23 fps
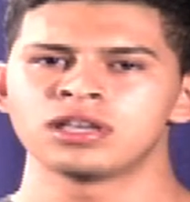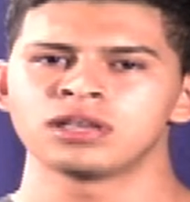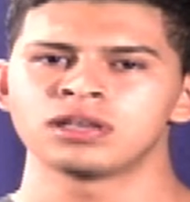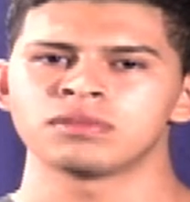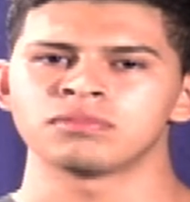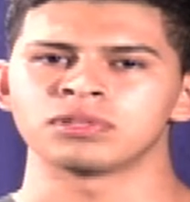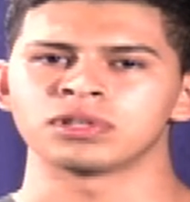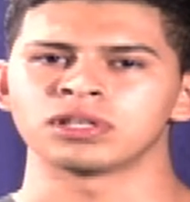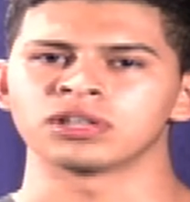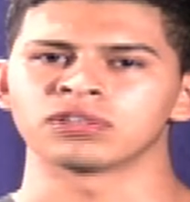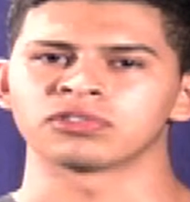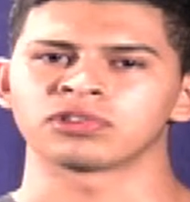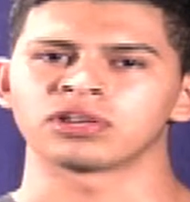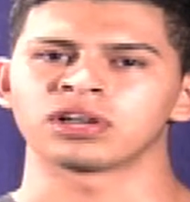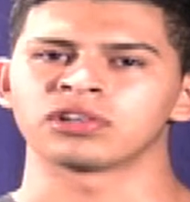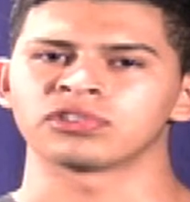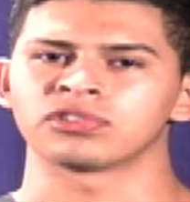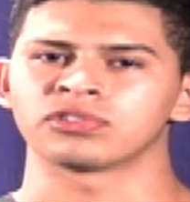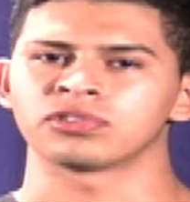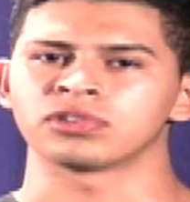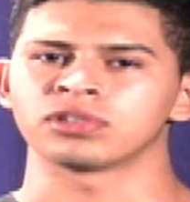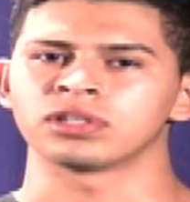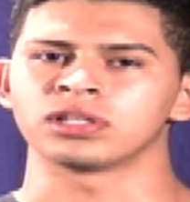Because
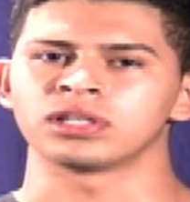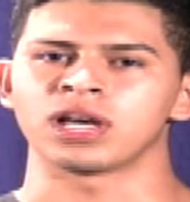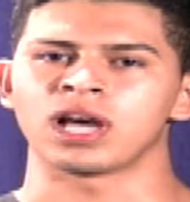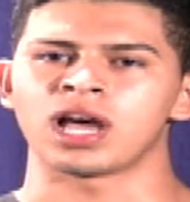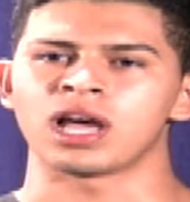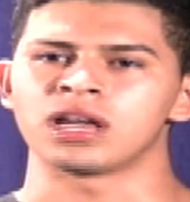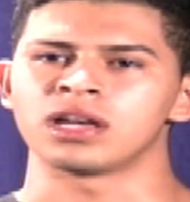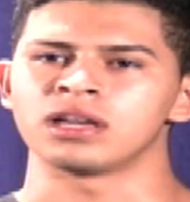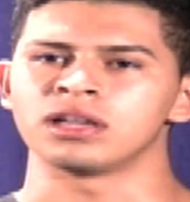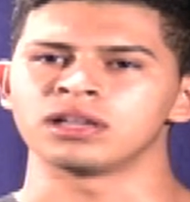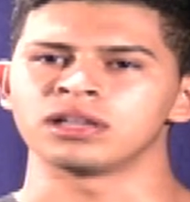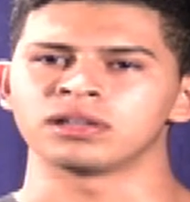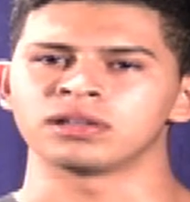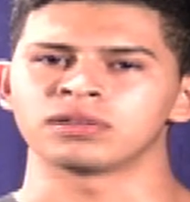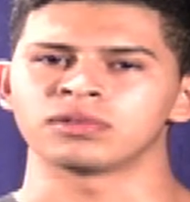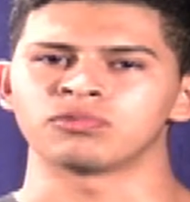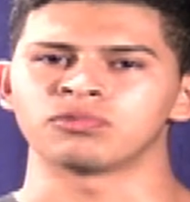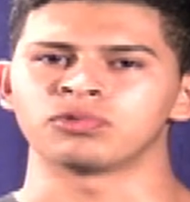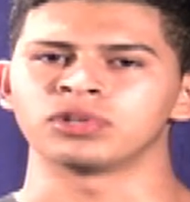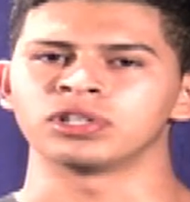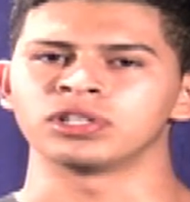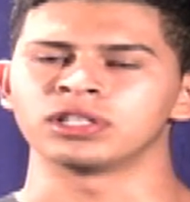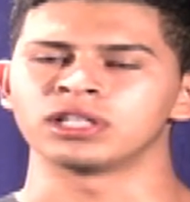honestly, I
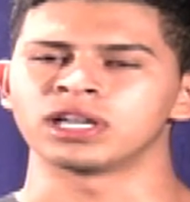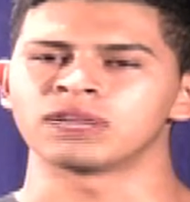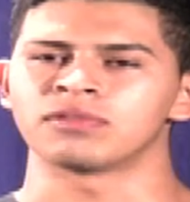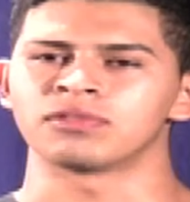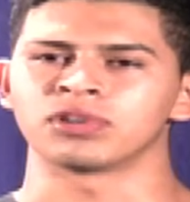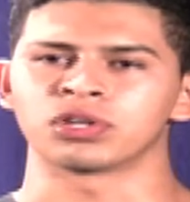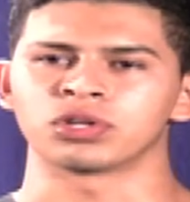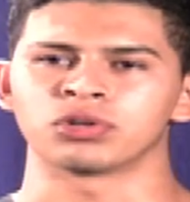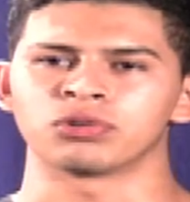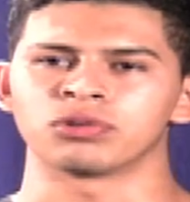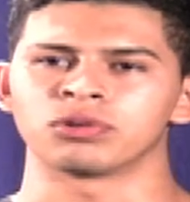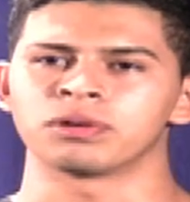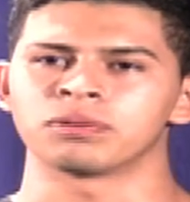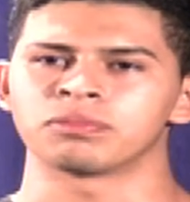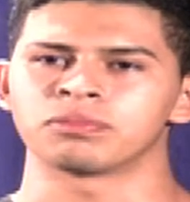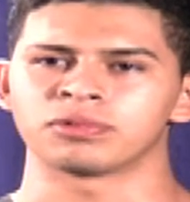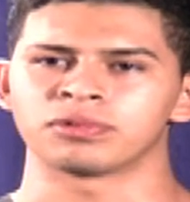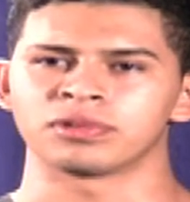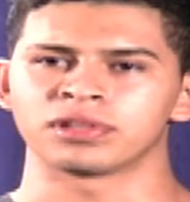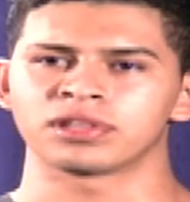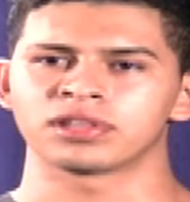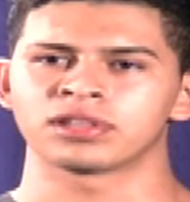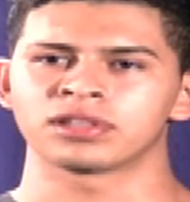really never grew up
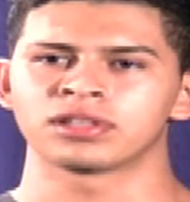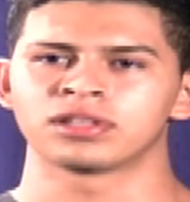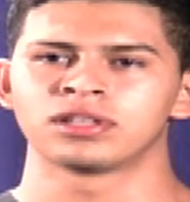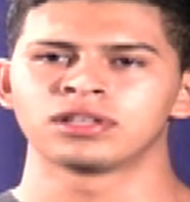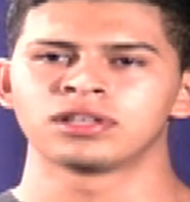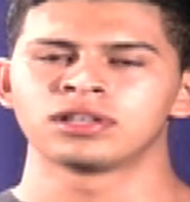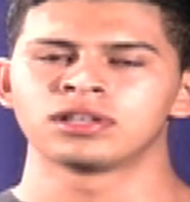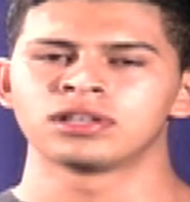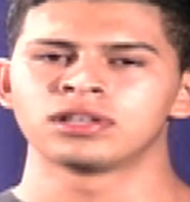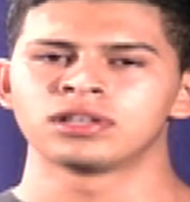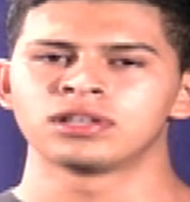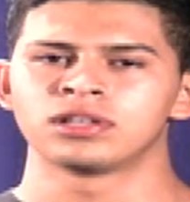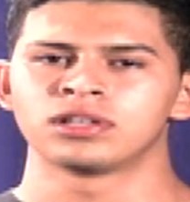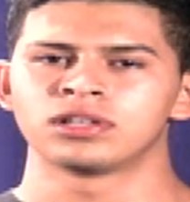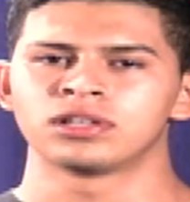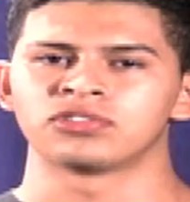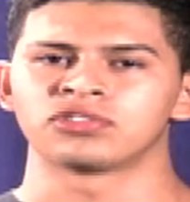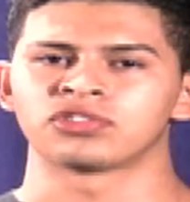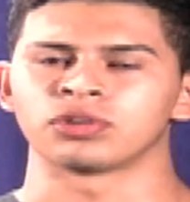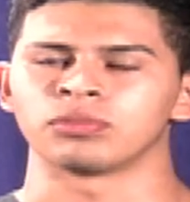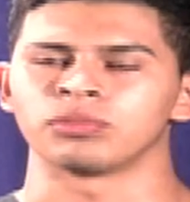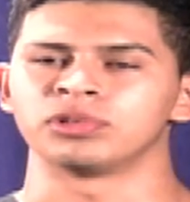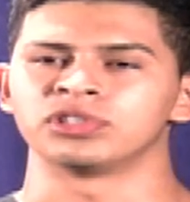with
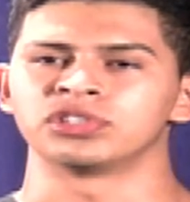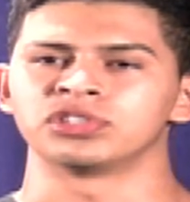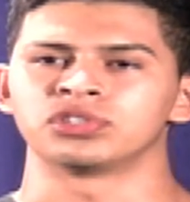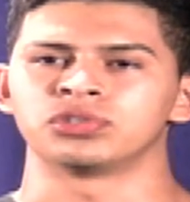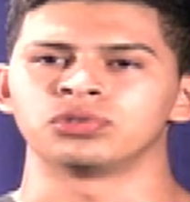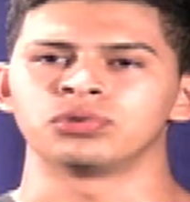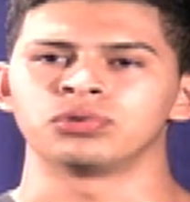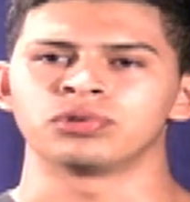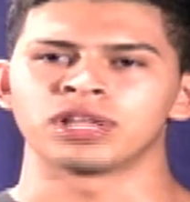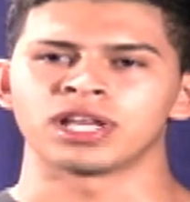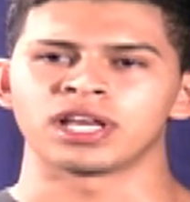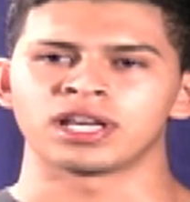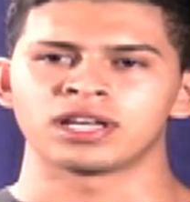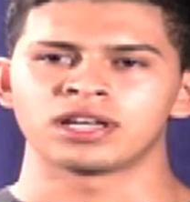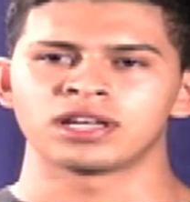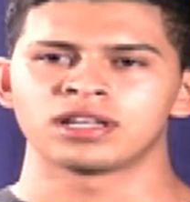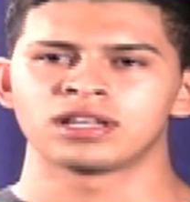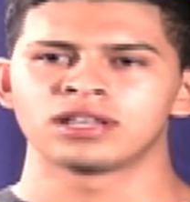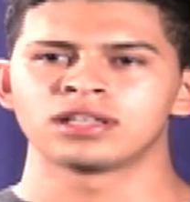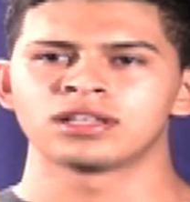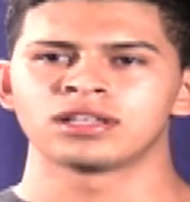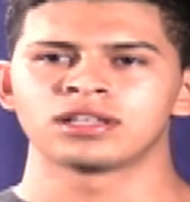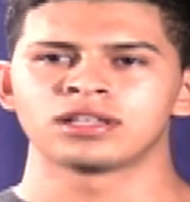someone to do that.
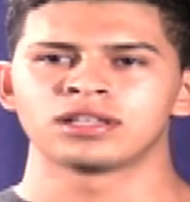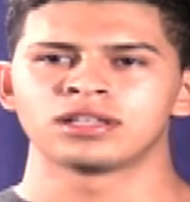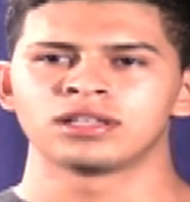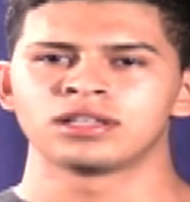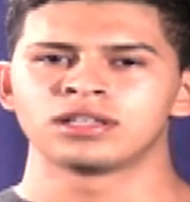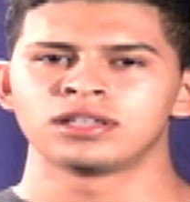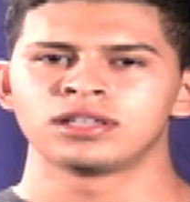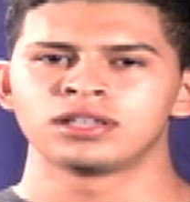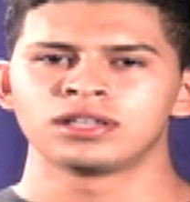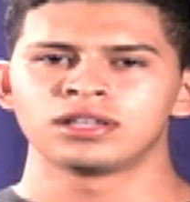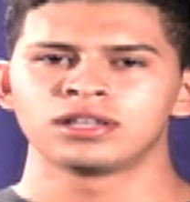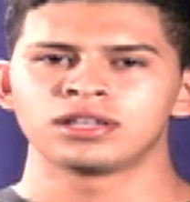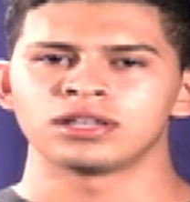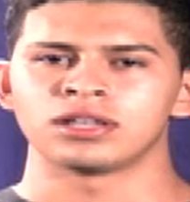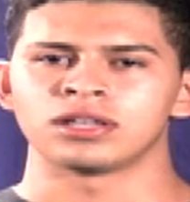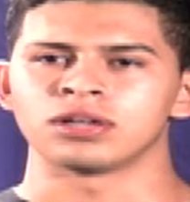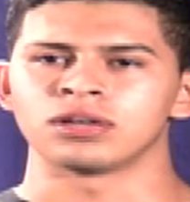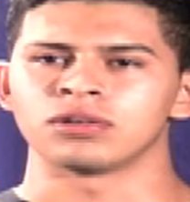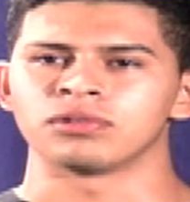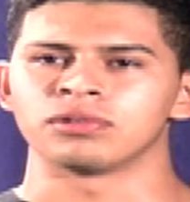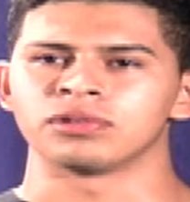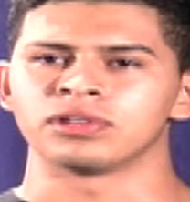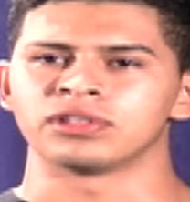You
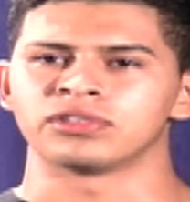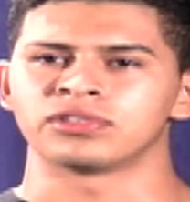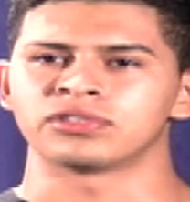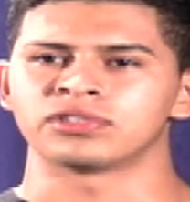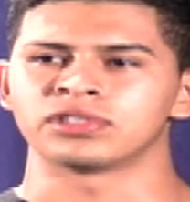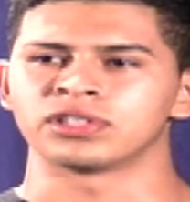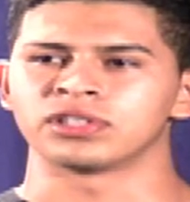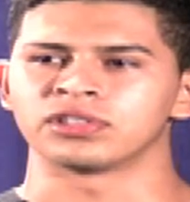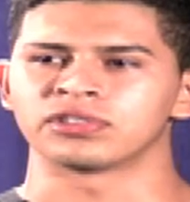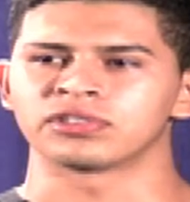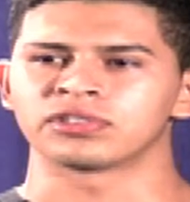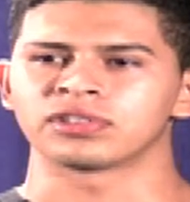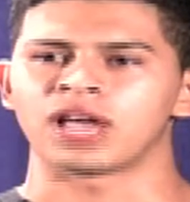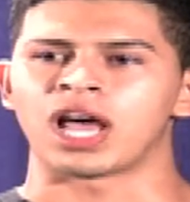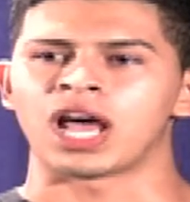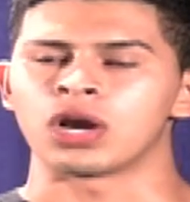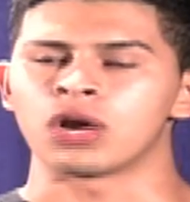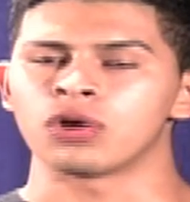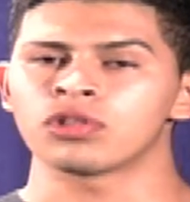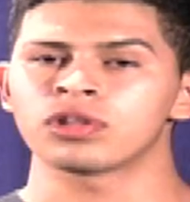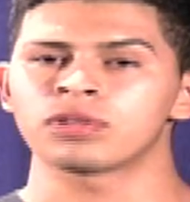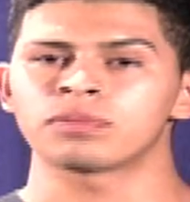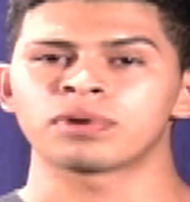know, it's just, I
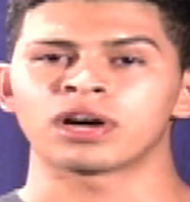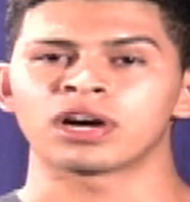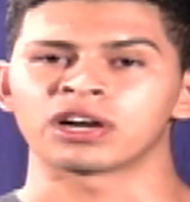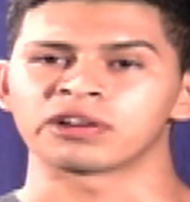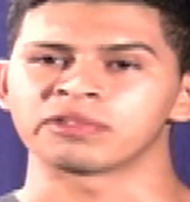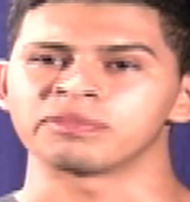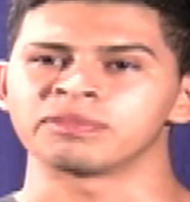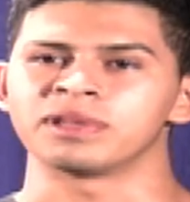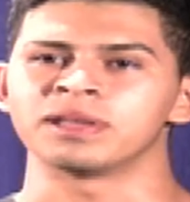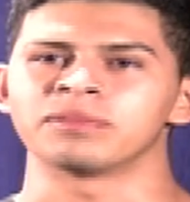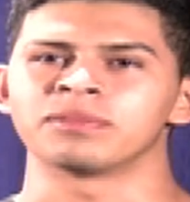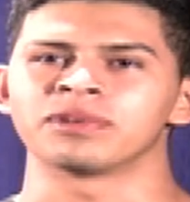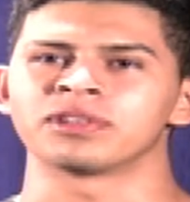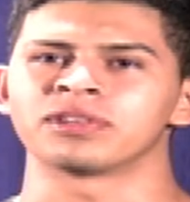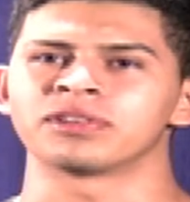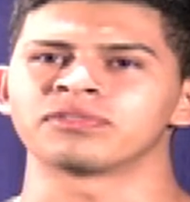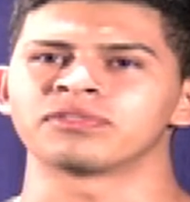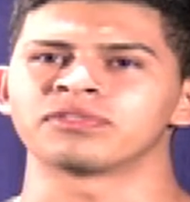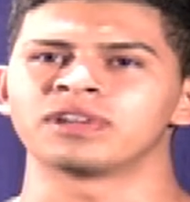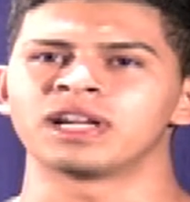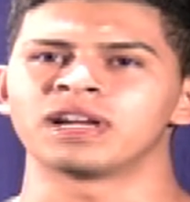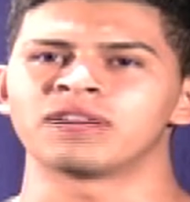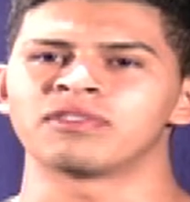know they're proud of me, but
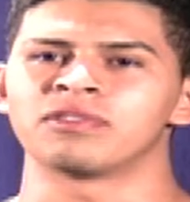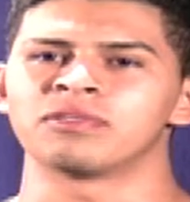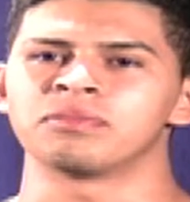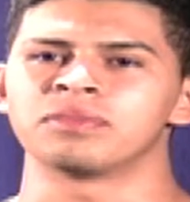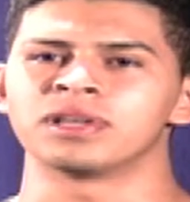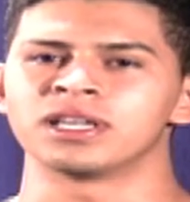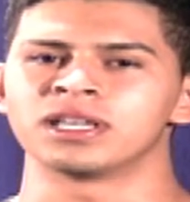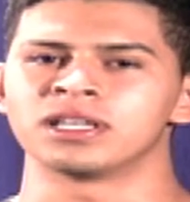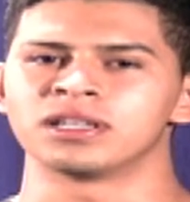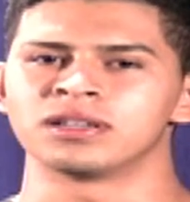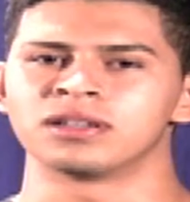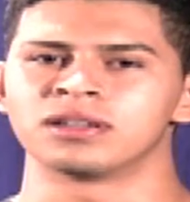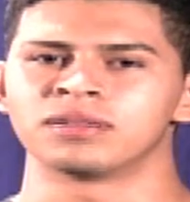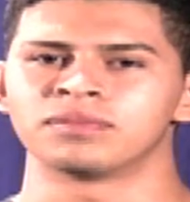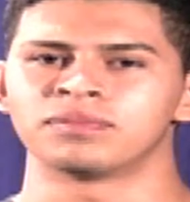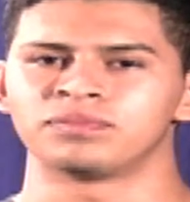they've never been,